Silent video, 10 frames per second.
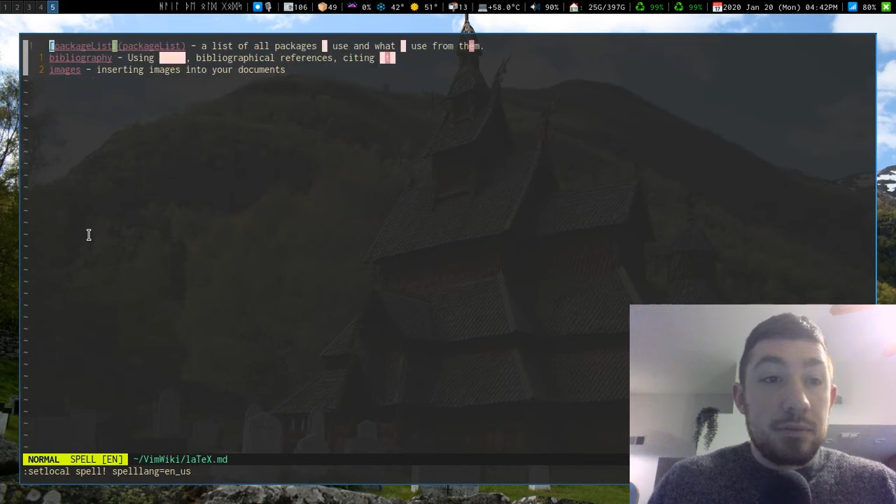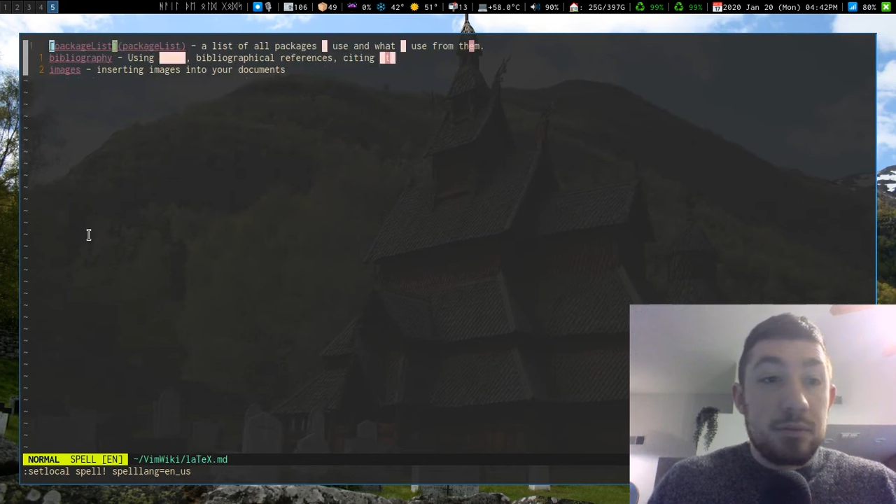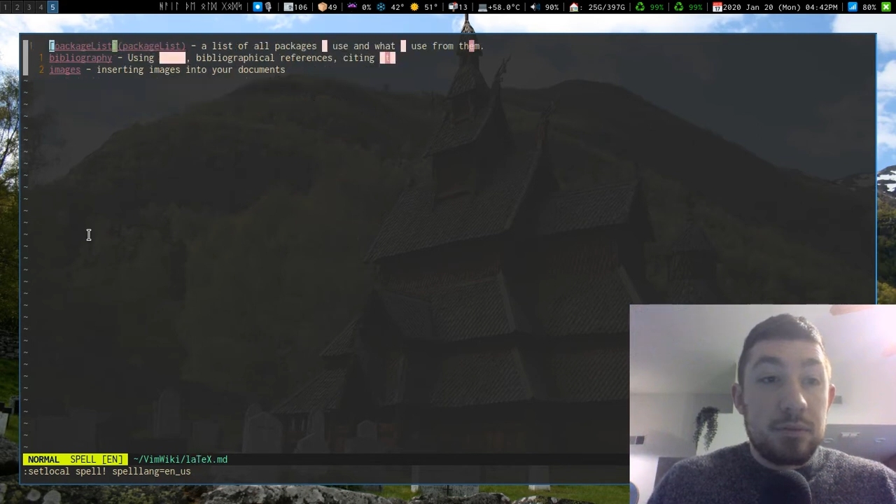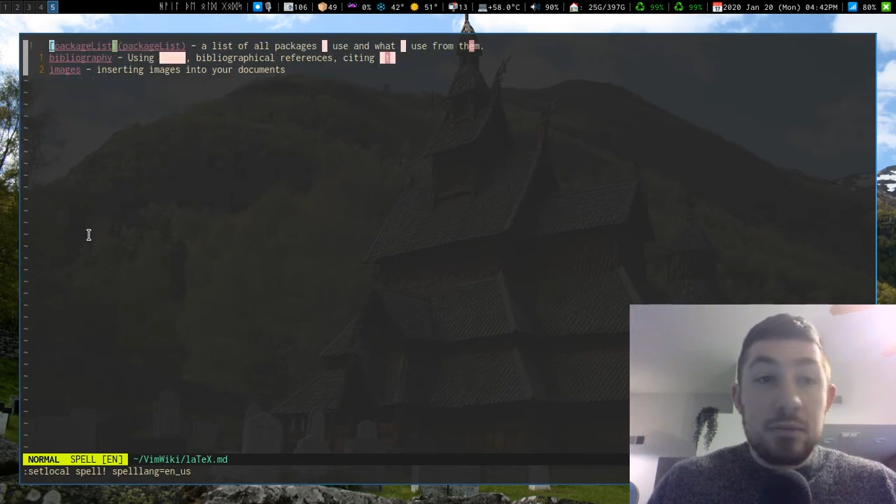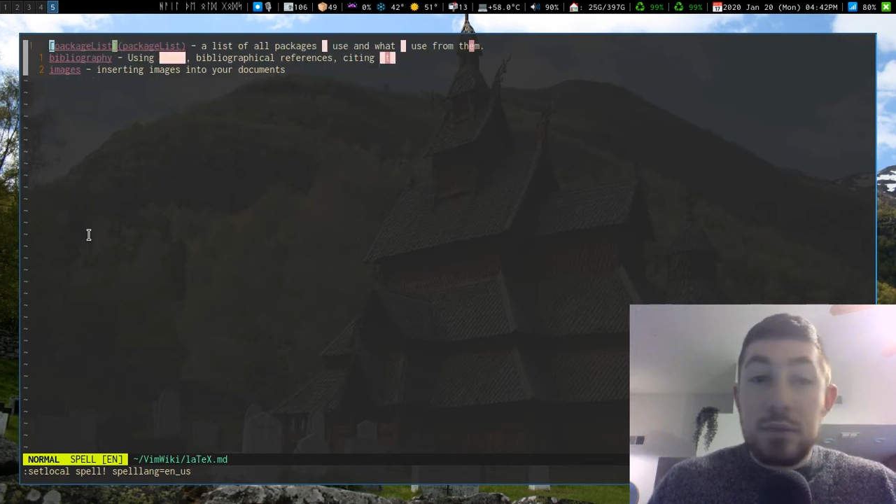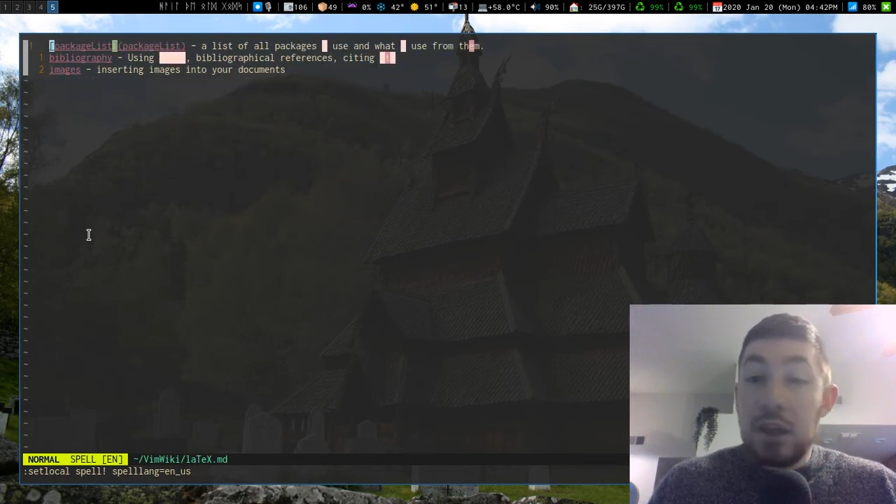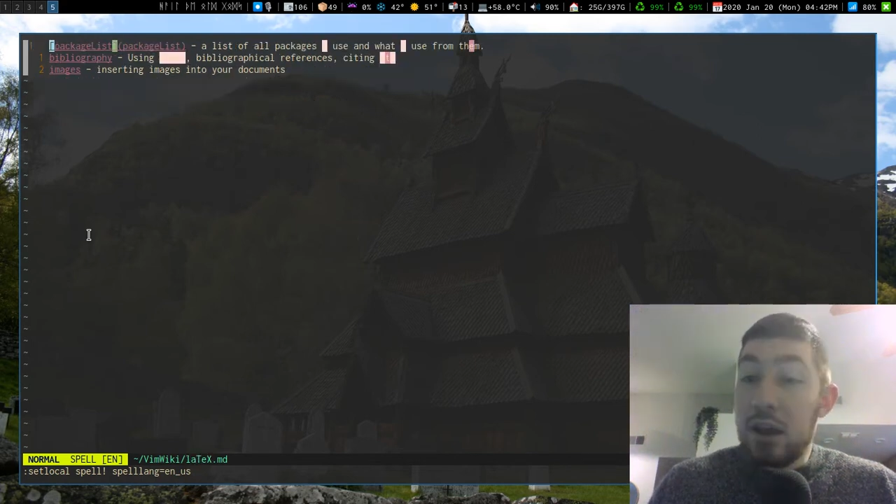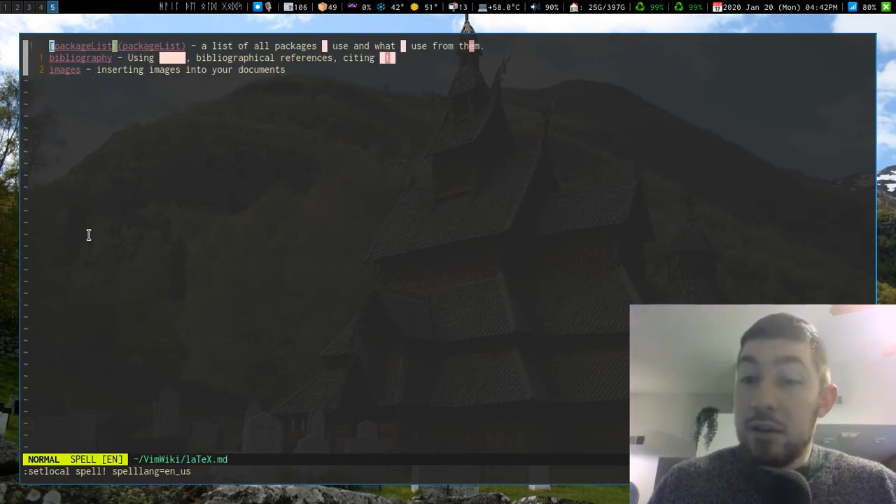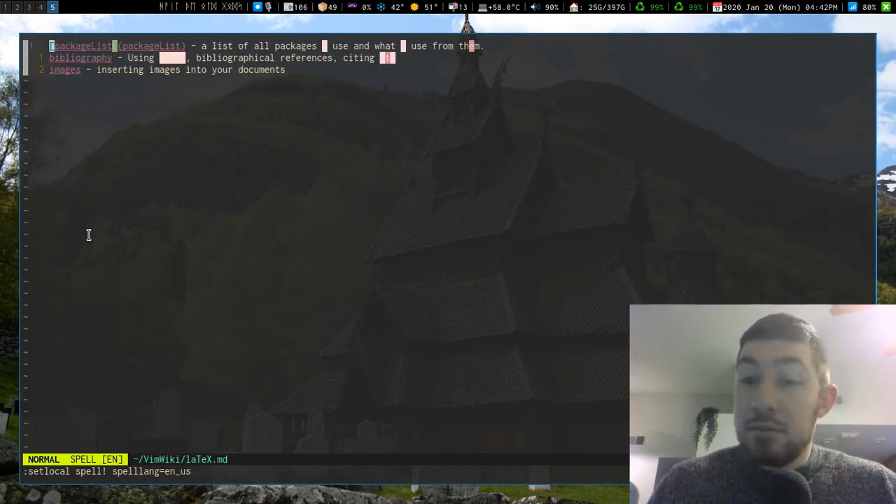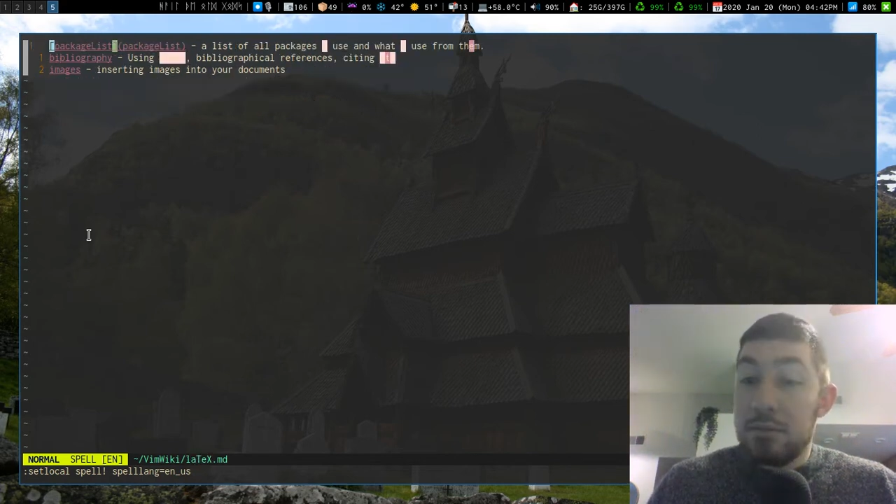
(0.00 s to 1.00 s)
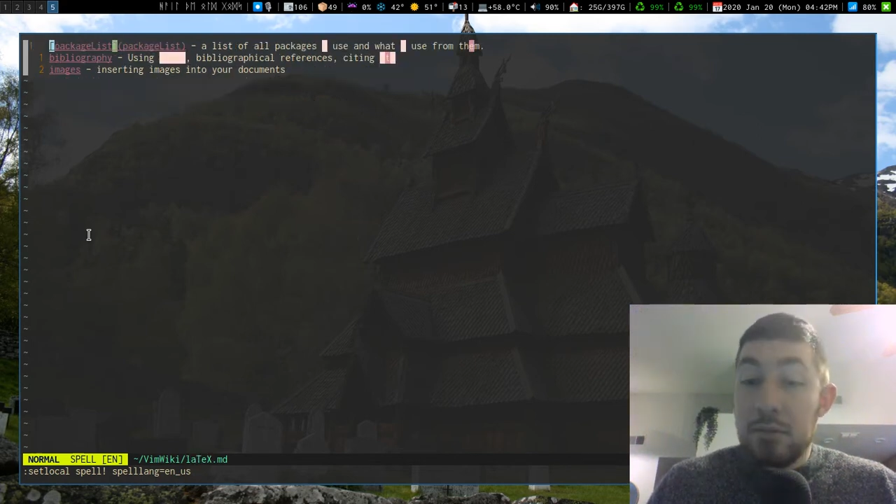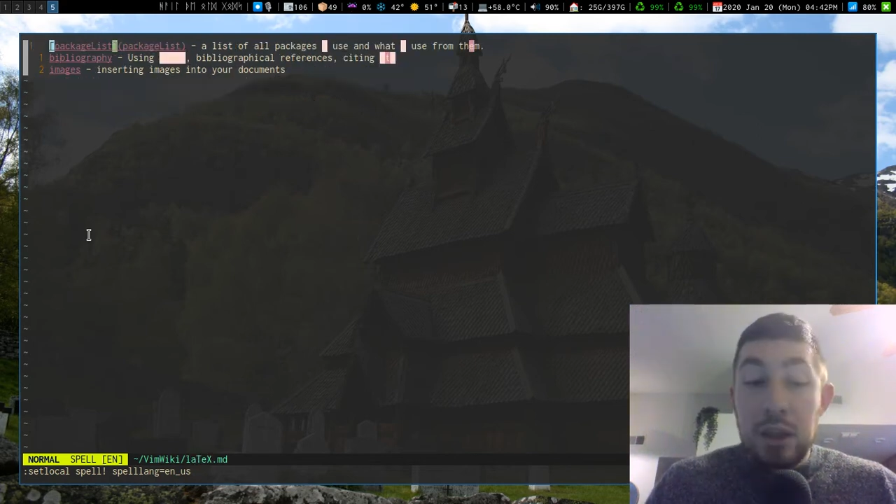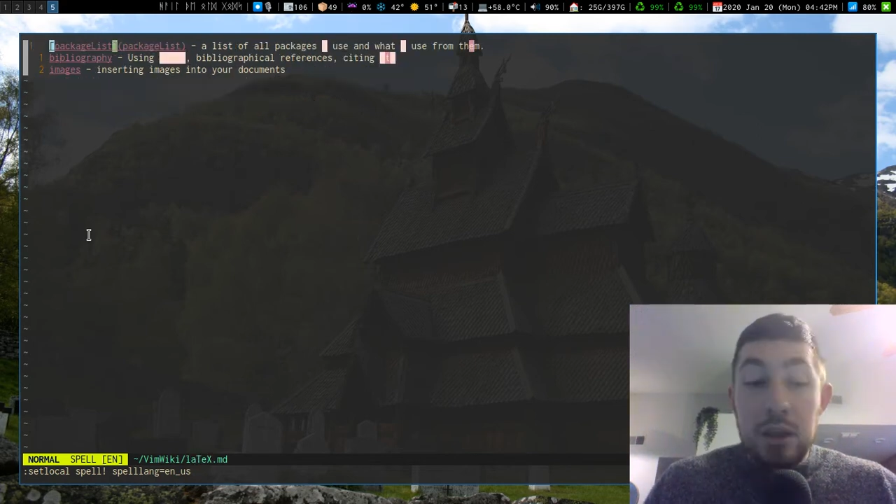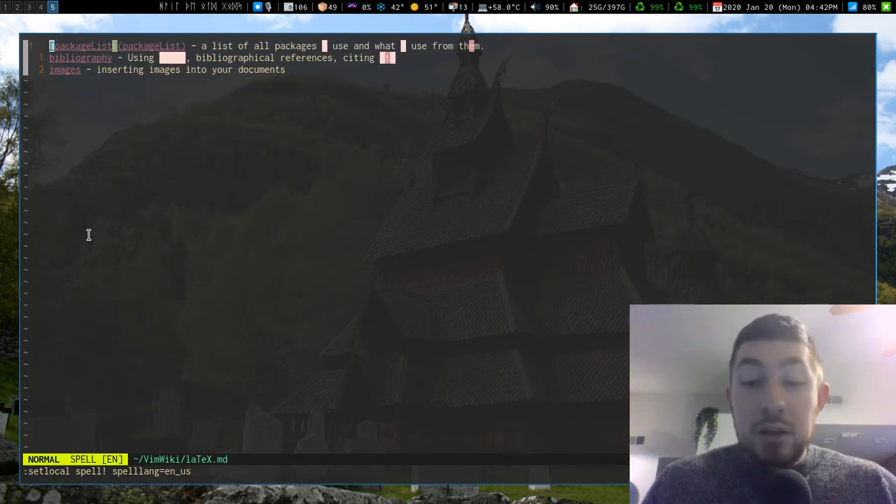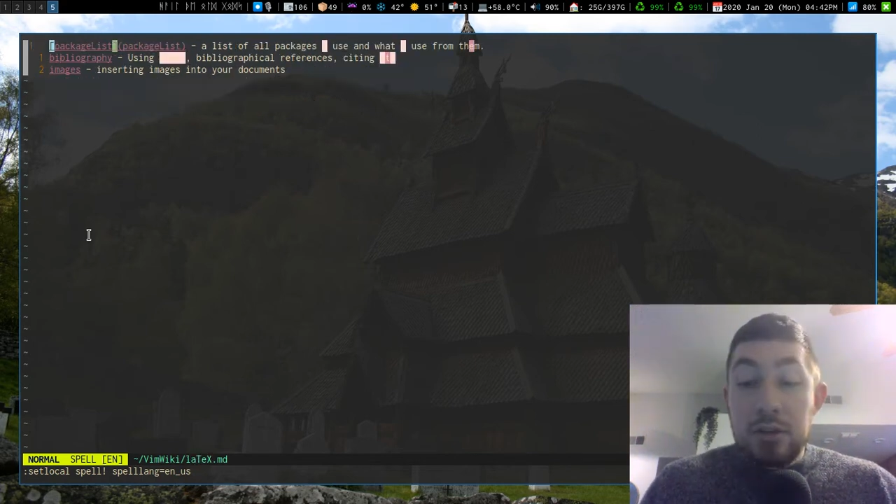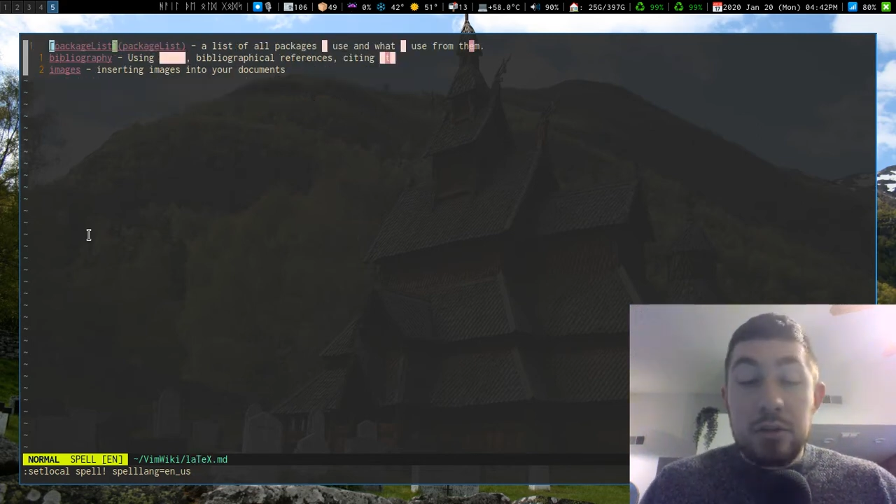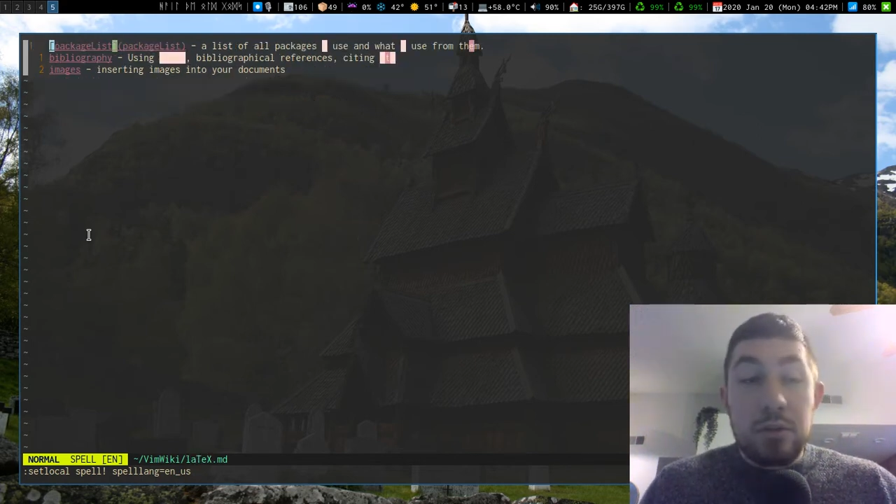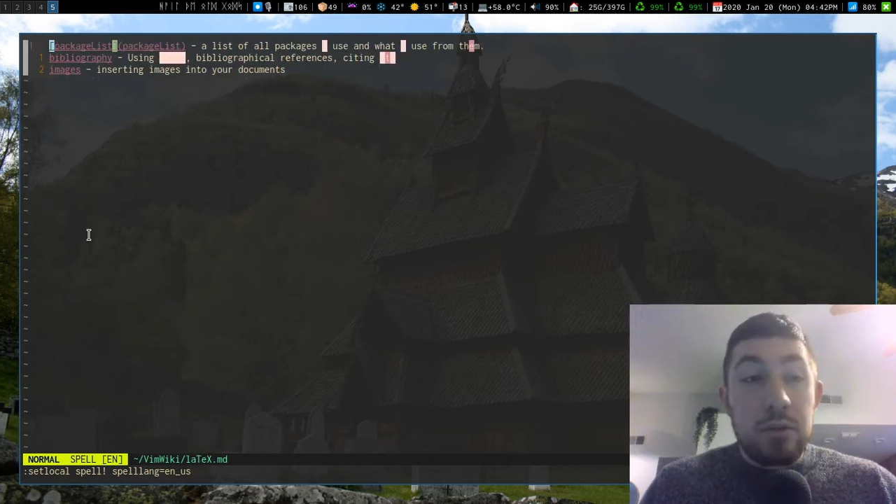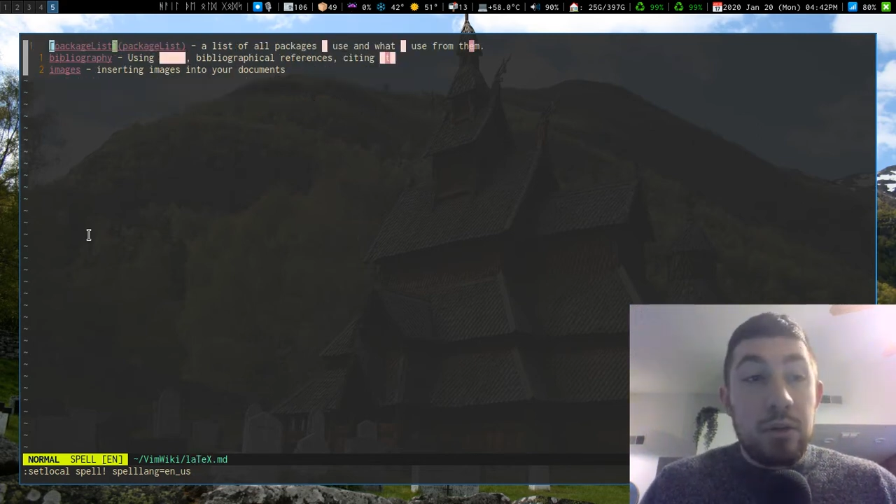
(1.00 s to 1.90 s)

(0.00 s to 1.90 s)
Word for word: yeah so